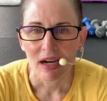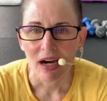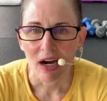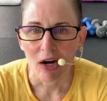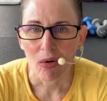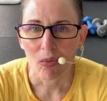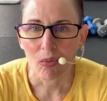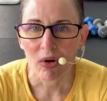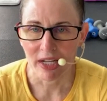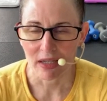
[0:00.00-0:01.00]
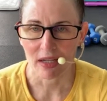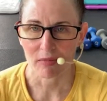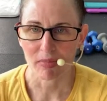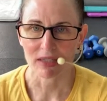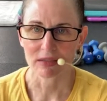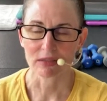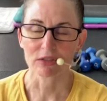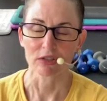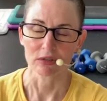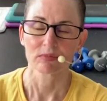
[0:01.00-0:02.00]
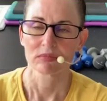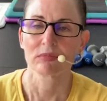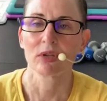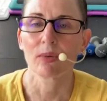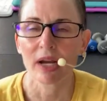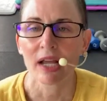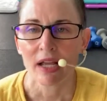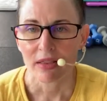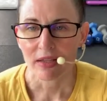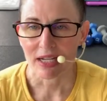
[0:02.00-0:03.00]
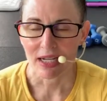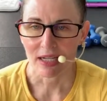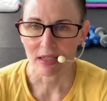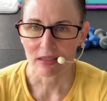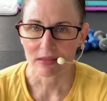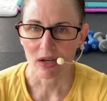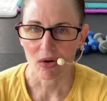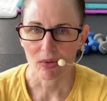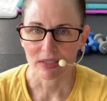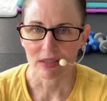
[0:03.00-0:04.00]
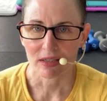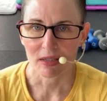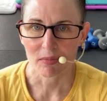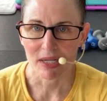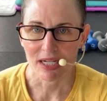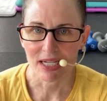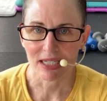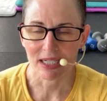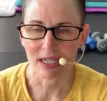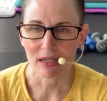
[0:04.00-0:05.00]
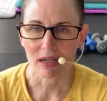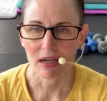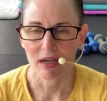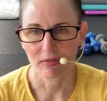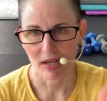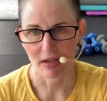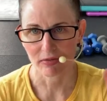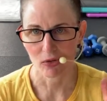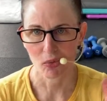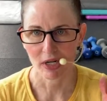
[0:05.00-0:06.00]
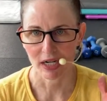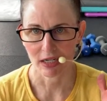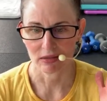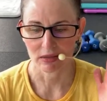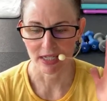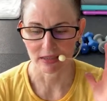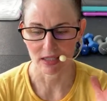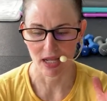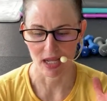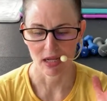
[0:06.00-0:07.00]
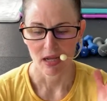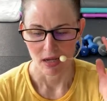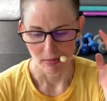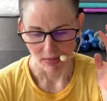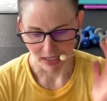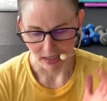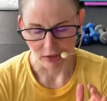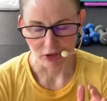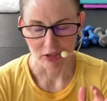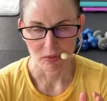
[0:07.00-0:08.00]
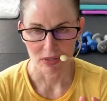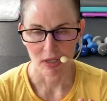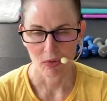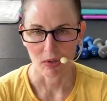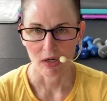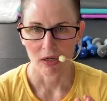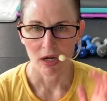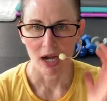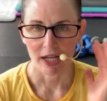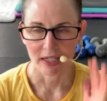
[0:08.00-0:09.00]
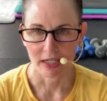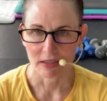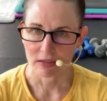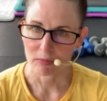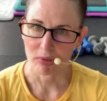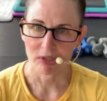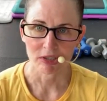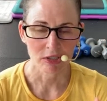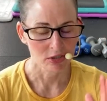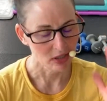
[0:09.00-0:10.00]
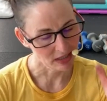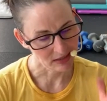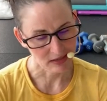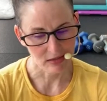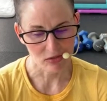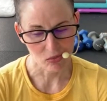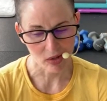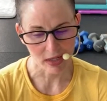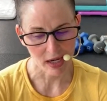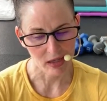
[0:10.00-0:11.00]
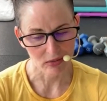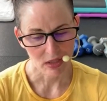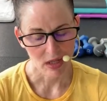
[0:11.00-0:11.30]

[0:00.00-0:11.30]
oh, we'll hit kickboxing too. Don't worry. The key is always at the beginning of every workout, like today, my energy was lower. I needed to push. I needed to work out,